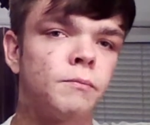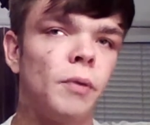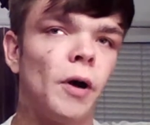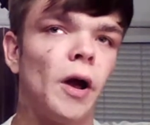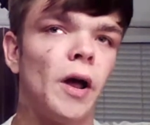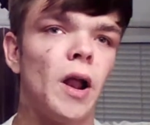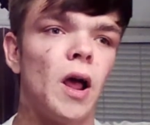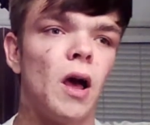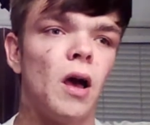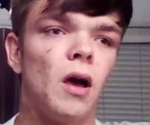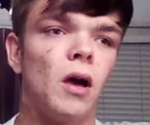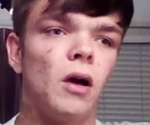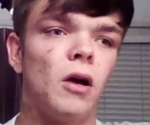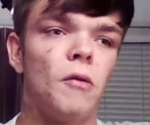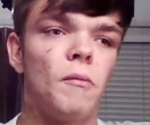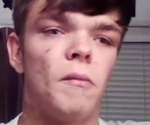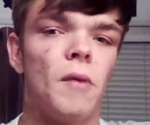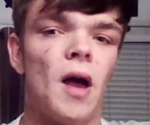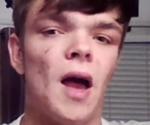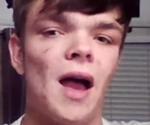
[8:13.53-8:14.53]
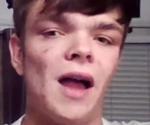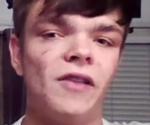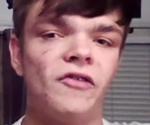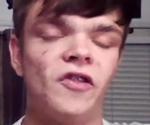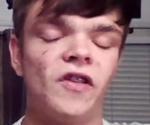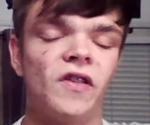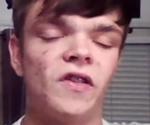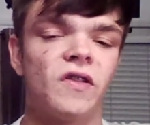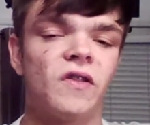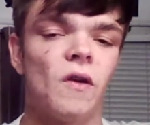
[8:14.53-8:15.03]
but I
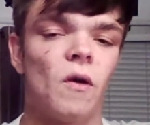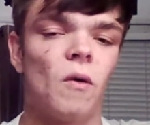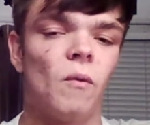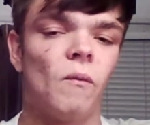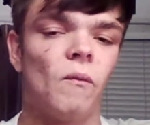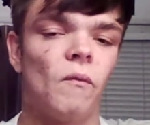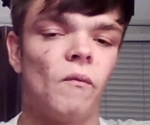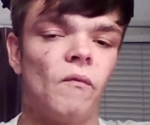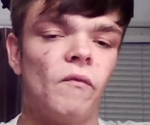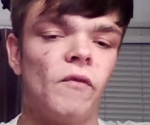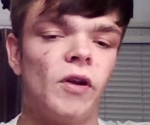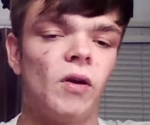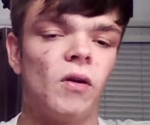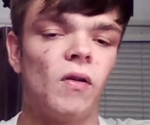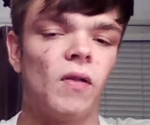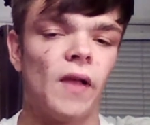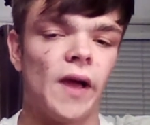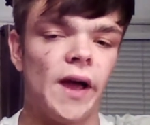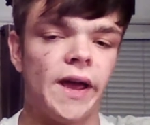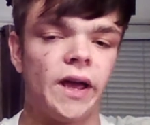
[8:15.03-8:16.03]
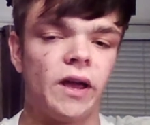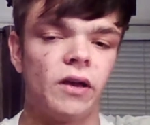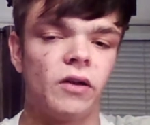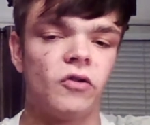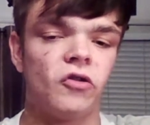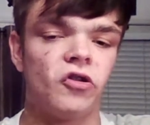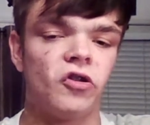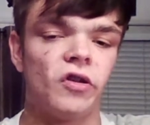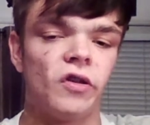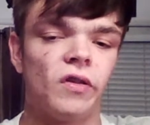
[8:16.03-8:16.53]
just don't feel like
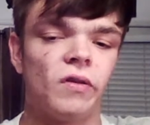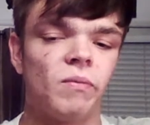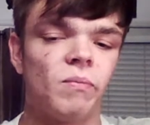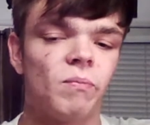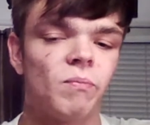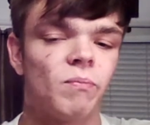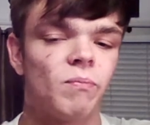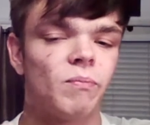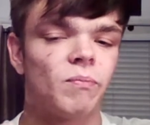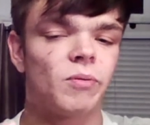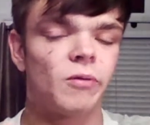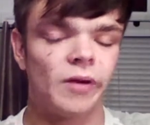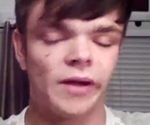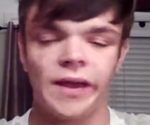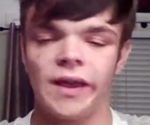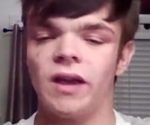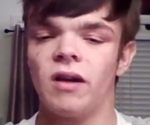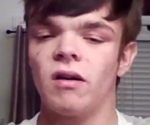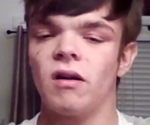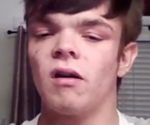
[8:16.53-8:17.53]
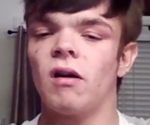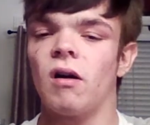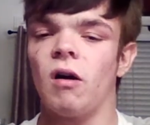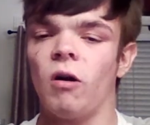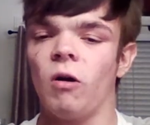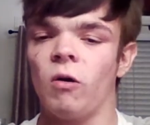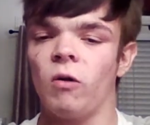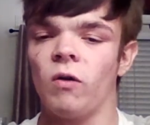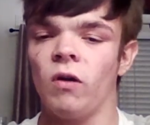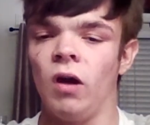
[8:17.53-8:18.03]
she's bringing her
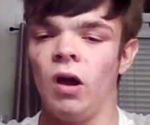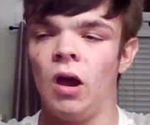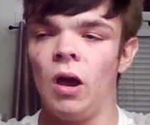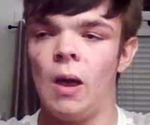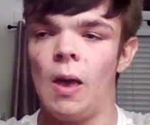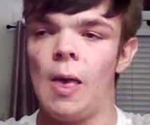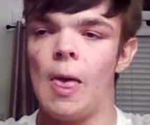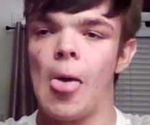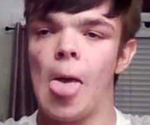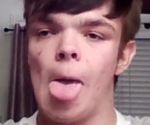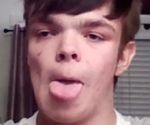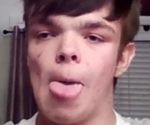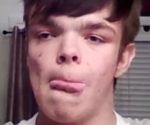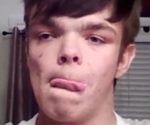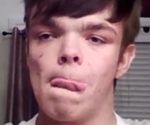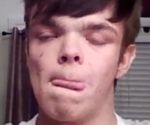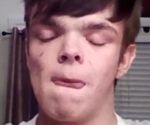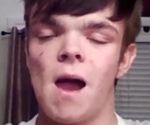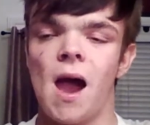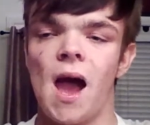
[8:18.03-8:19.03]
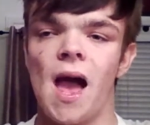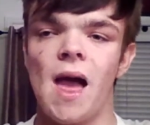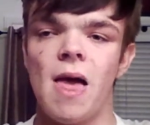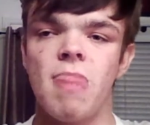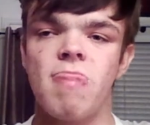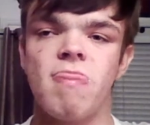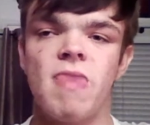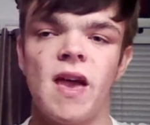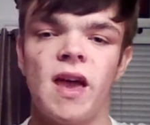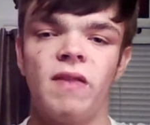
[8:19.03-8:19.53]
all.
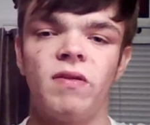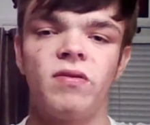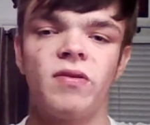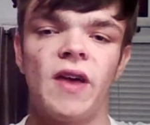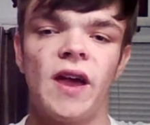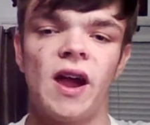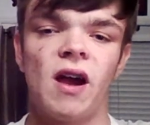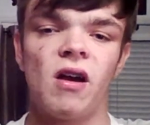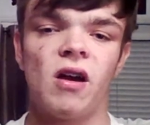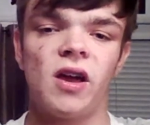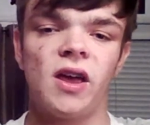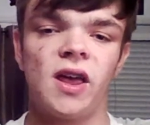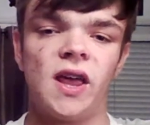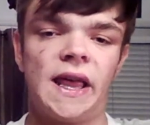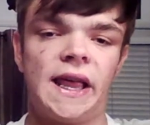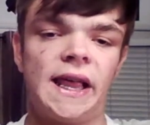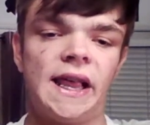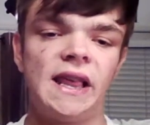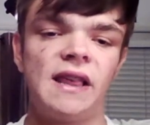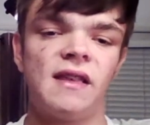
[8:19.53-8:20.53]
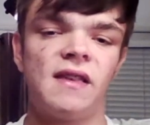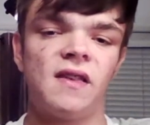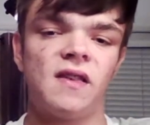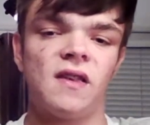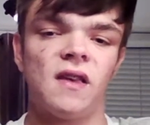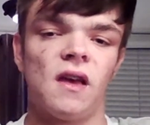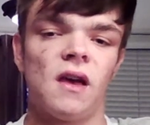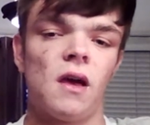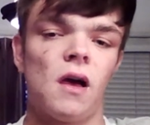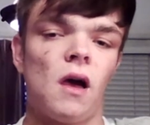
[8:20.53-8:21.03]
And then there
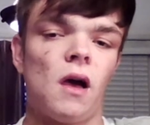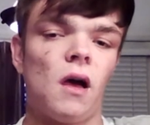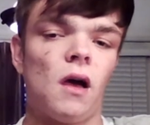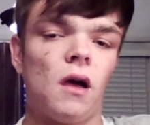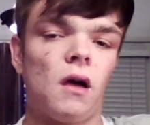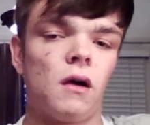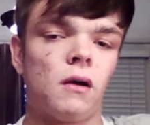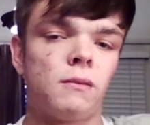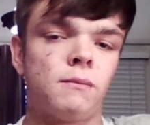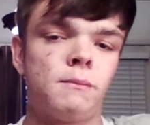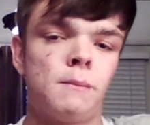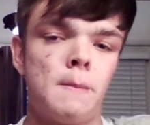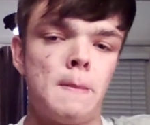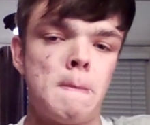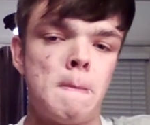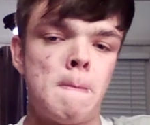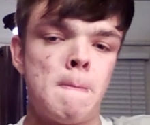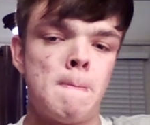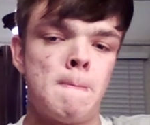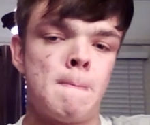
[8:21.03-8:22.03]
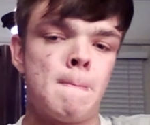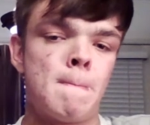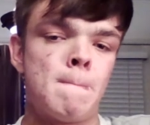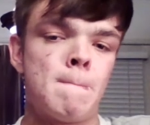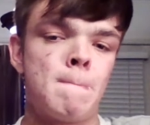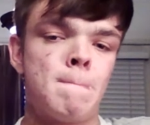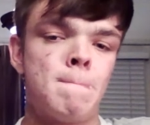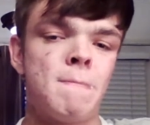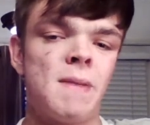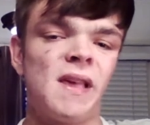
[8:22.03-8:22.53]
is
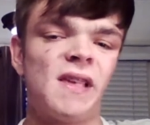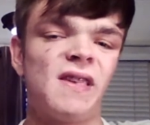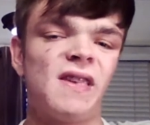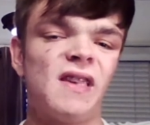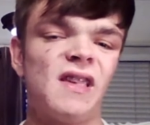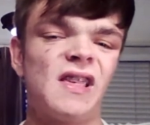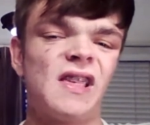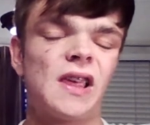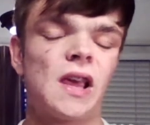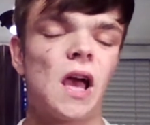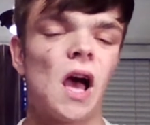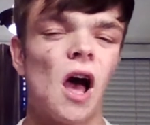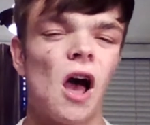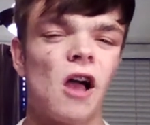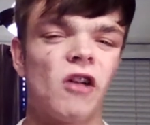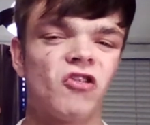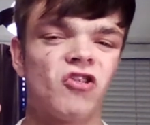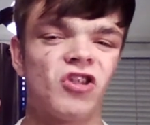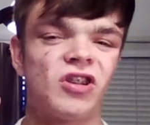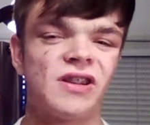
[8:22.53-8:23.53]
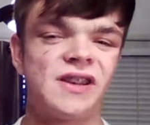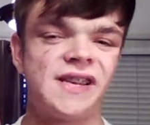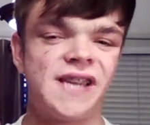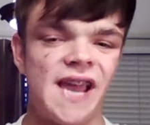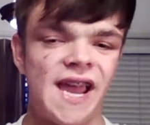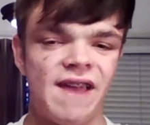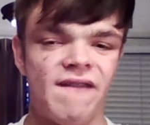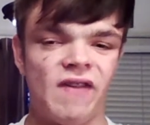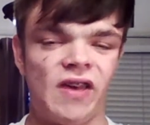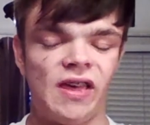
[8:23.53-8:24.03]
Mrs. Kasha
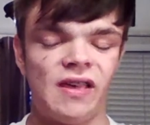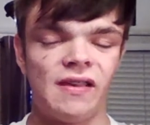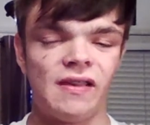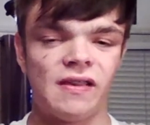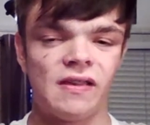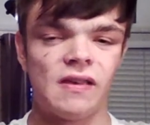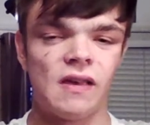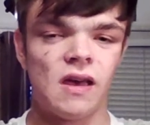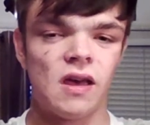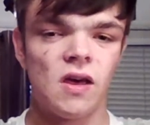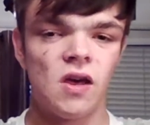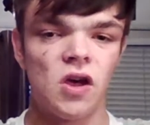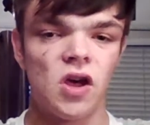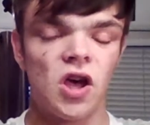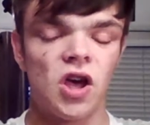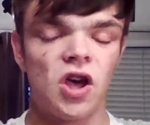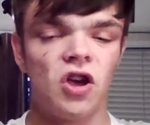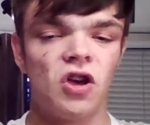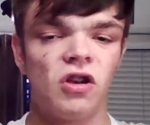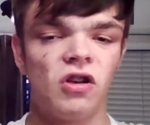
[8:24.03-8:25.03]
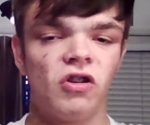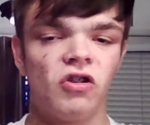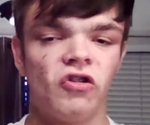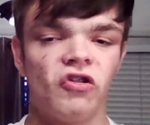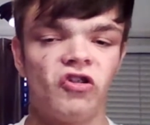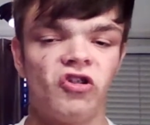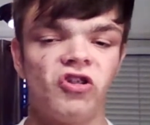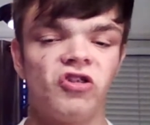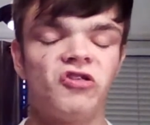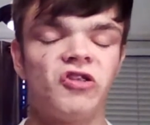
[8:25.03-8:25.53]
Davis.
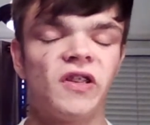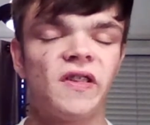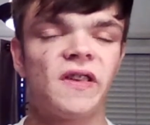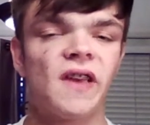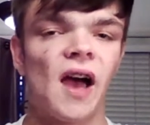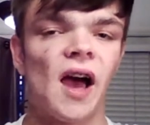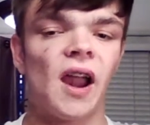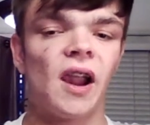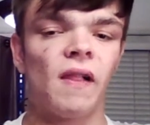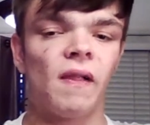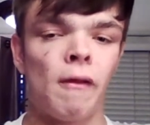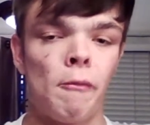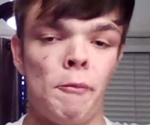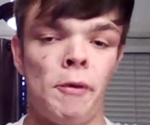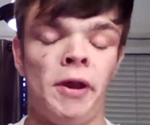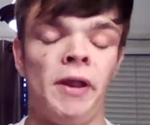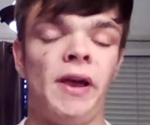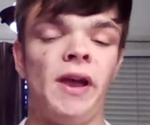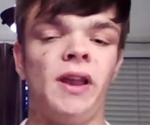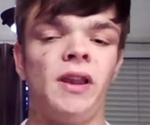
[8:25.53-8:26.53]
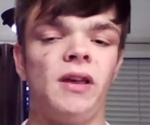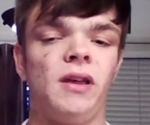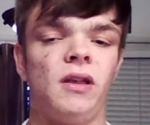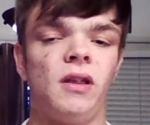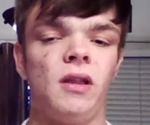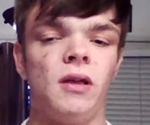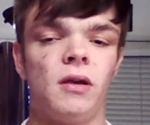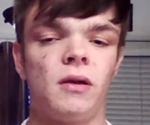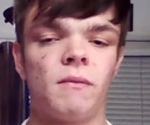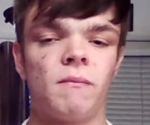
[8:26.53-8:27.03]
She just got
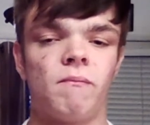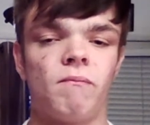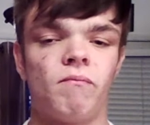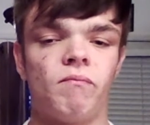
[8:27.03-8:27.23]
eliminated,